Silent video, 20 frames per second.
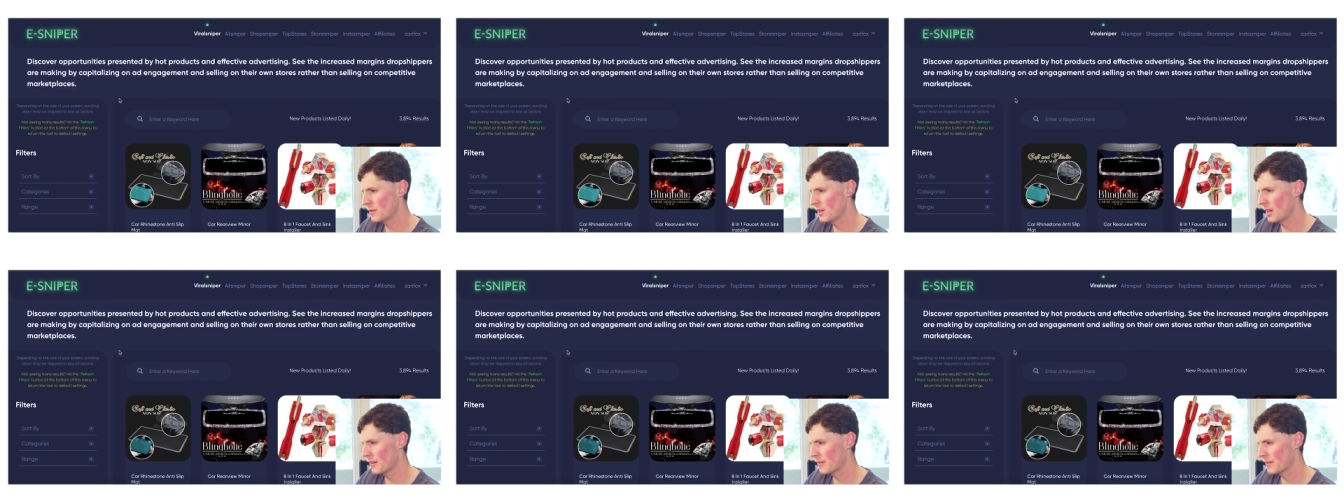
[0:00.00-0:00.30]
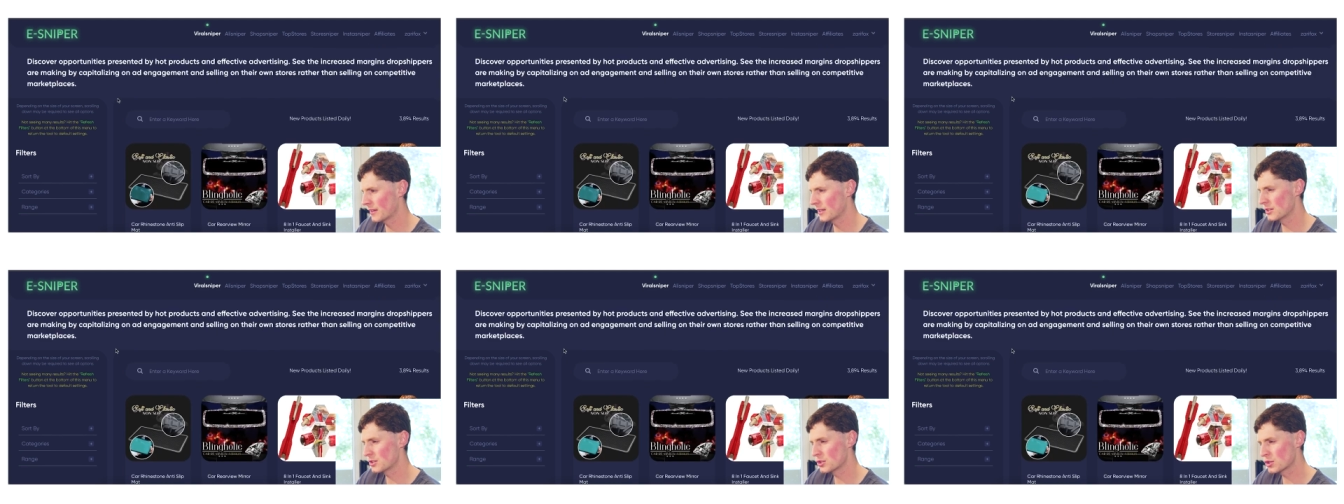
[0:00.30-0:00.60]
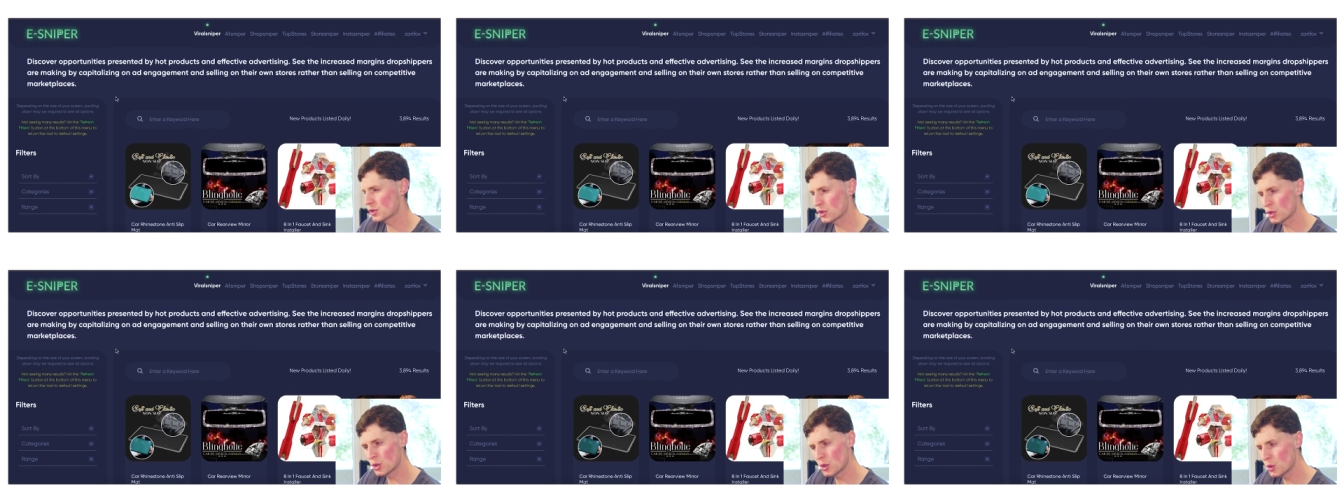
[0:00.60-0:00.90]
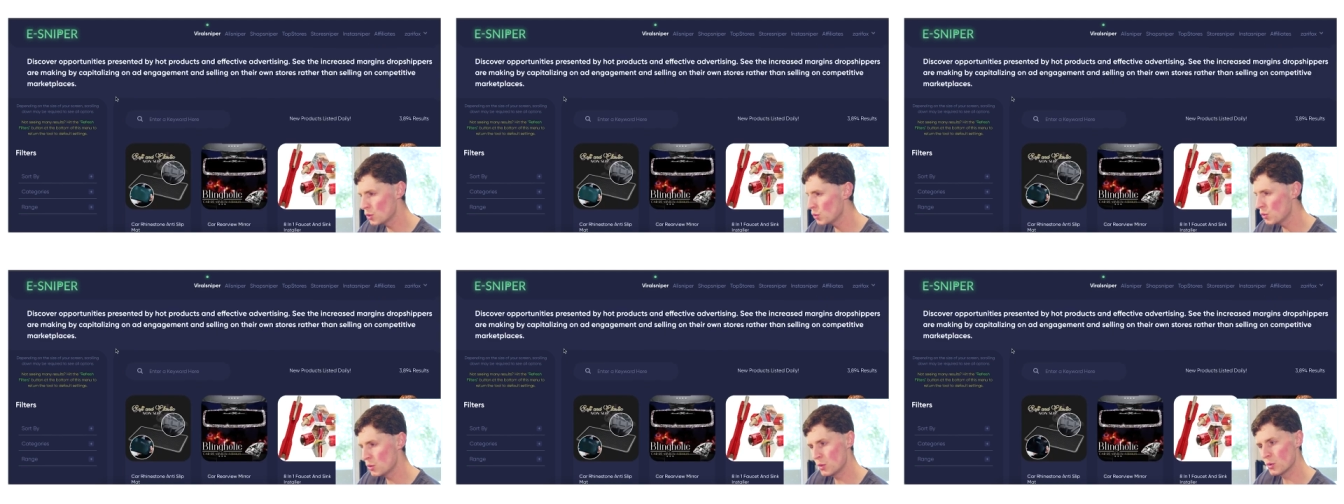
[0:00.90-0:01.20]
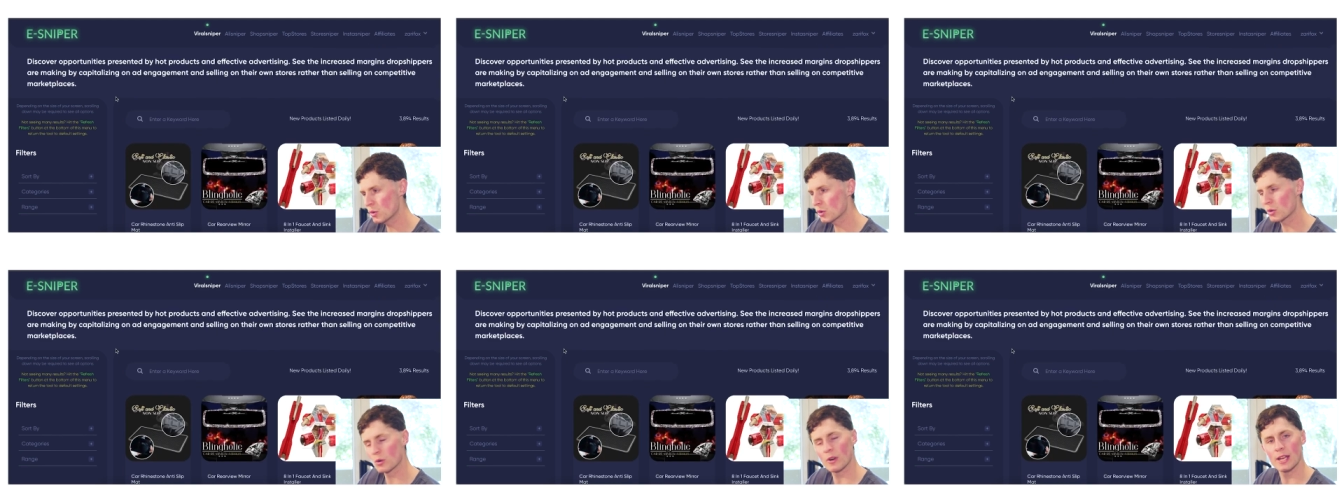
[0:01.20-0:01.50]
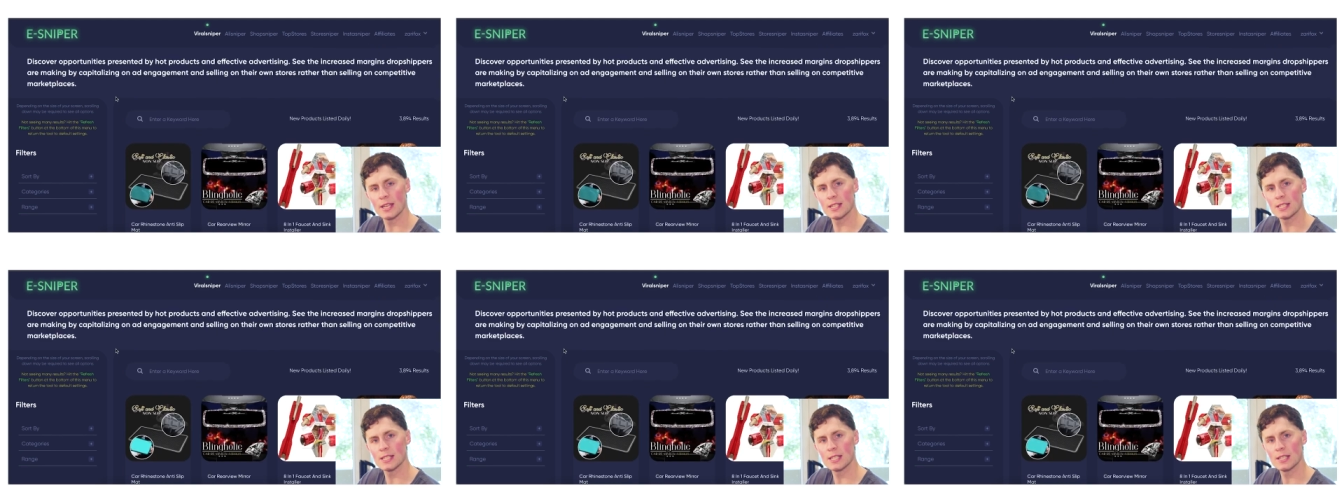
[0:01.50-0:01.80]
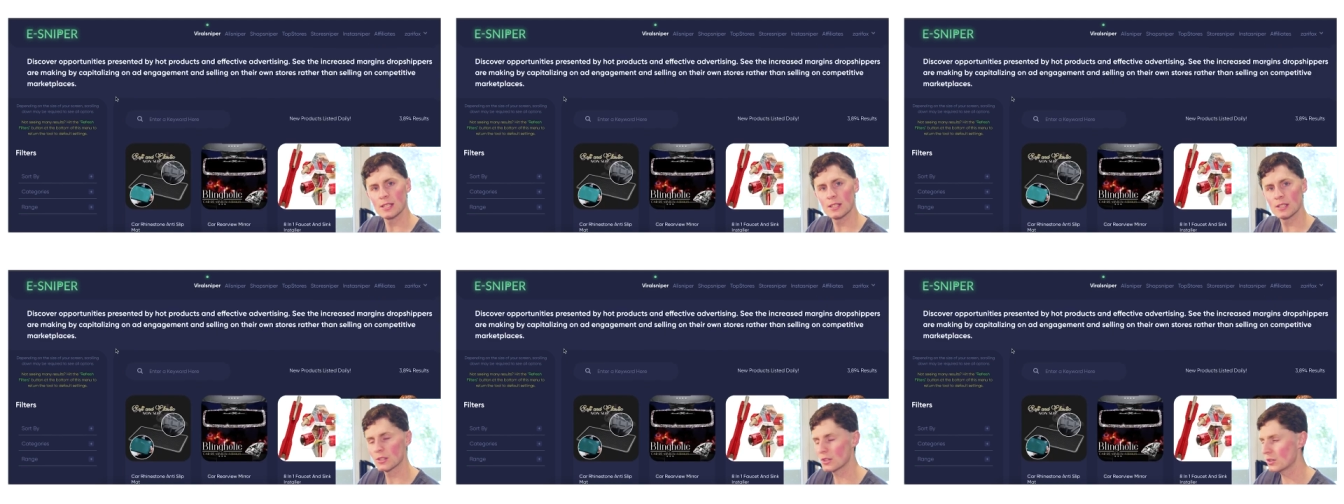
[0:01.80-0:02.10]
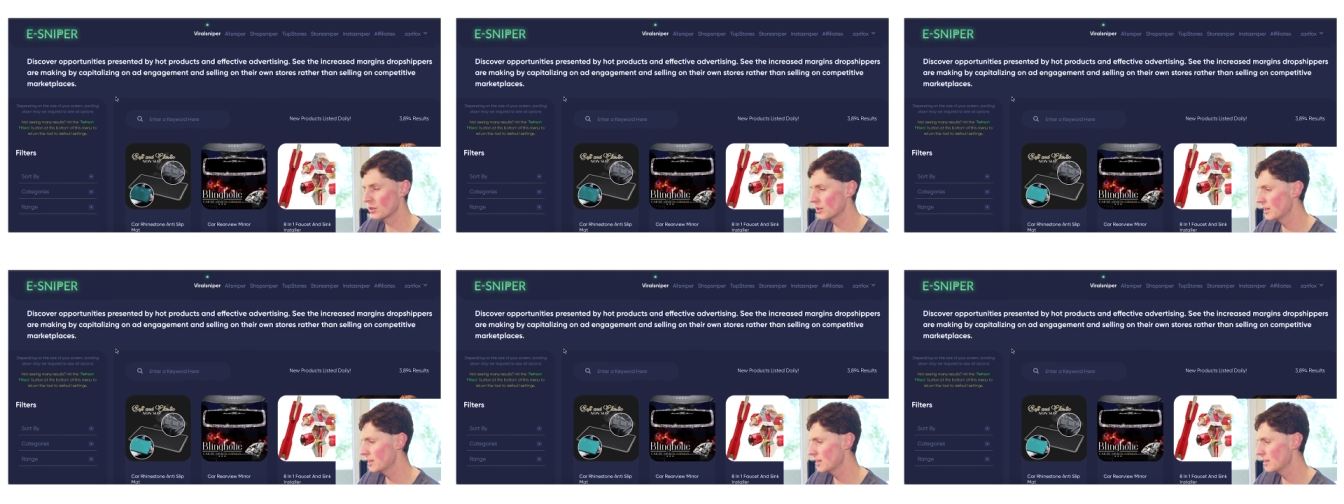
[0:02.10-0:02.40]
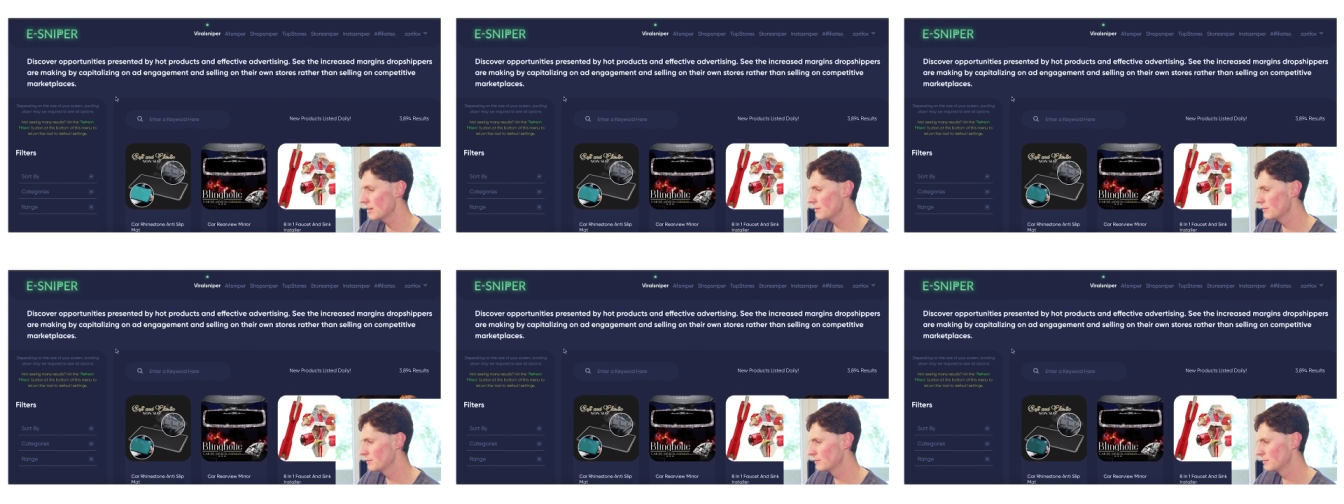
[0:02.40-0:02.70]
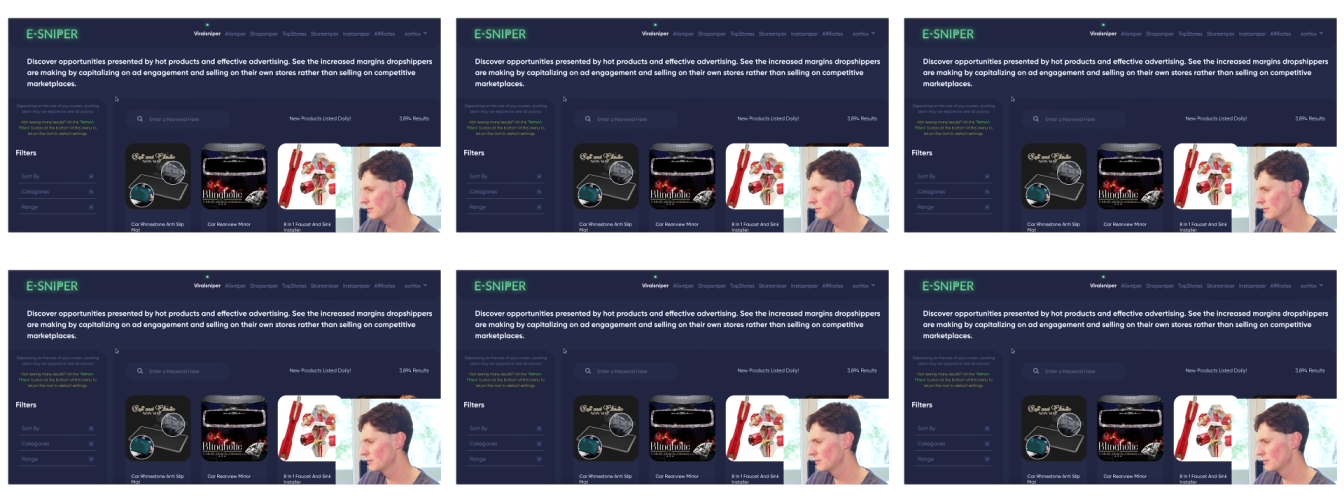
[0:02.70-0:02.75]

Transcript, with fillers: Nothing too crazy on here.